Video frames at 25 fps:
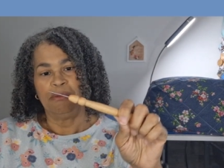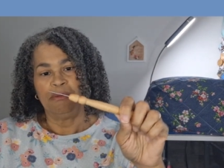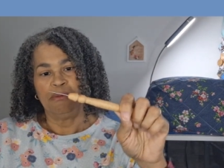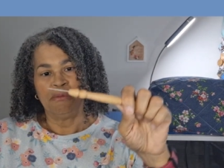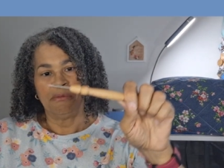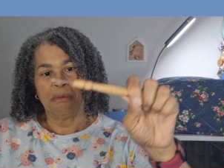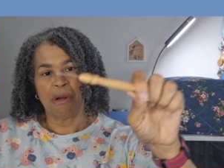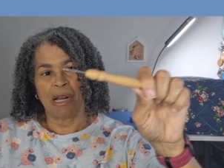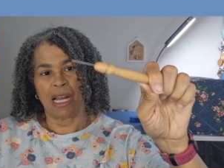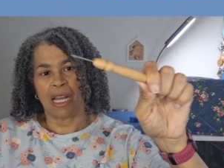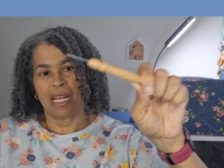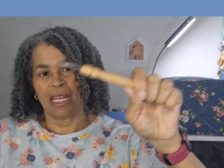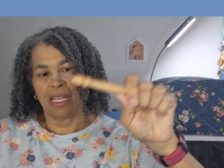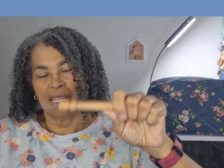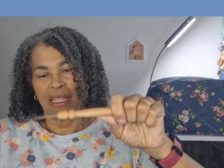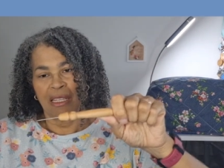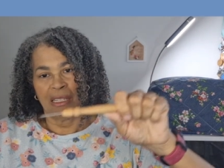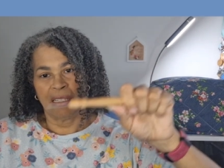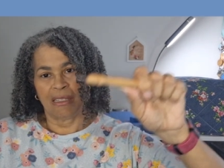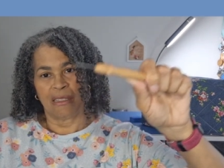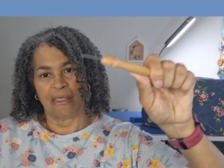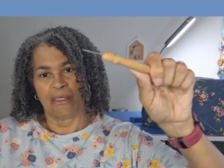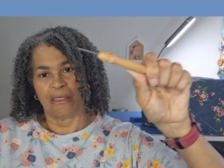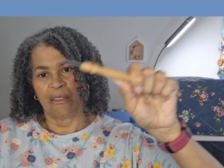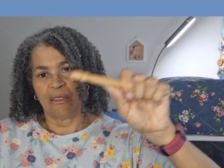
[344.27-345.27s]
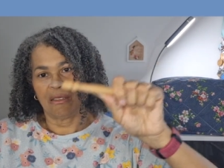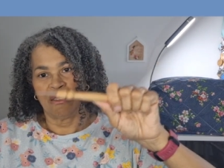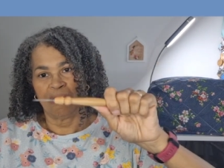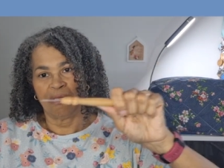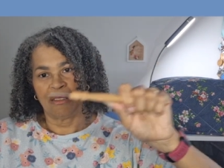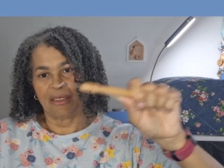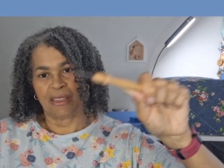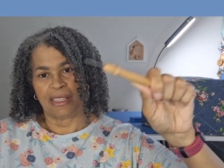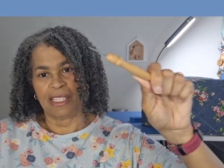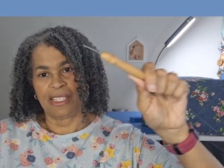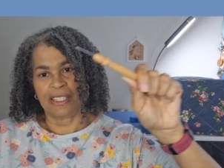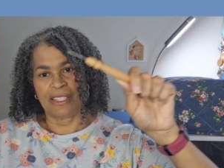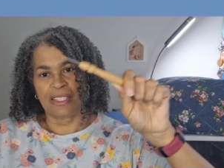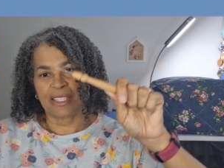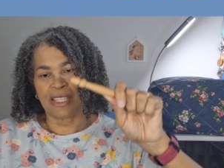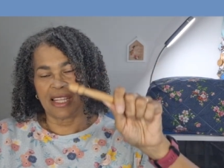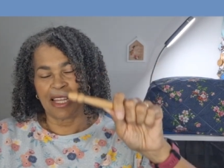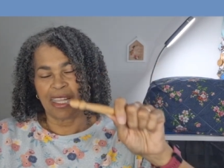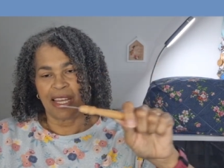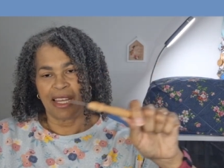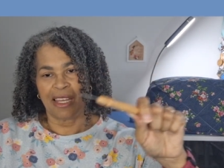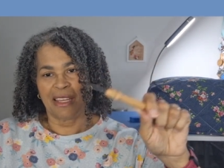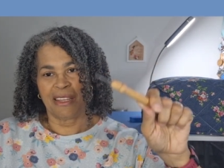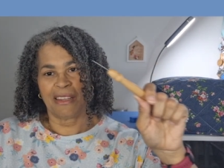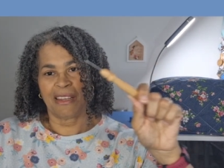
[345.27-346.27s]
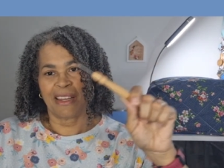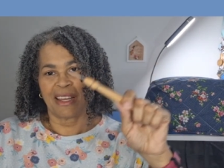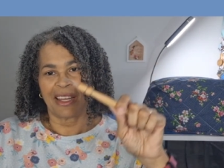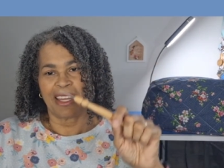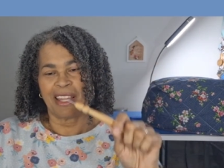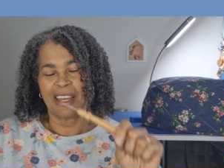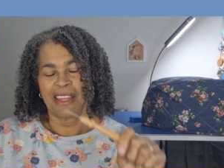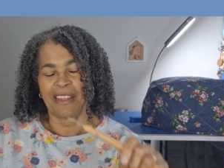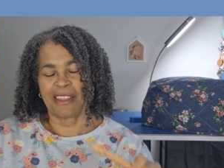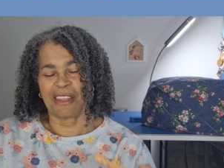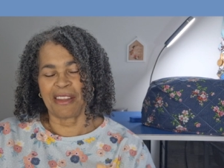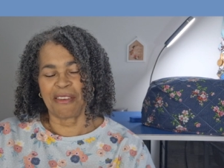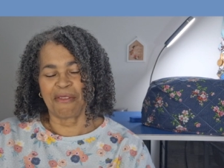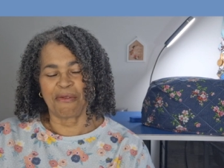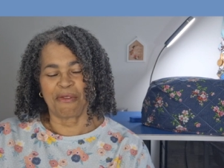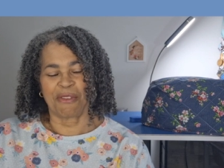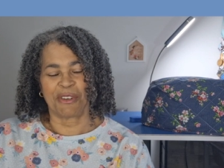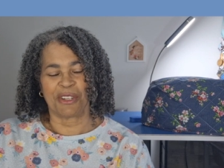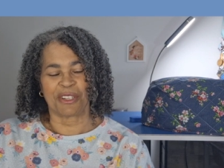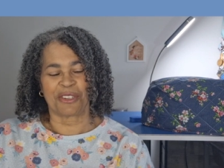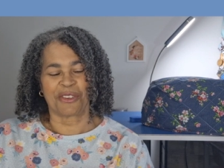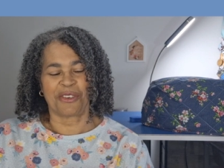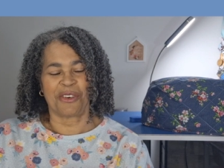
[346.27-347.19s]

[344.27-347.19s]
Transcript: My, this thing, I can't think of what it's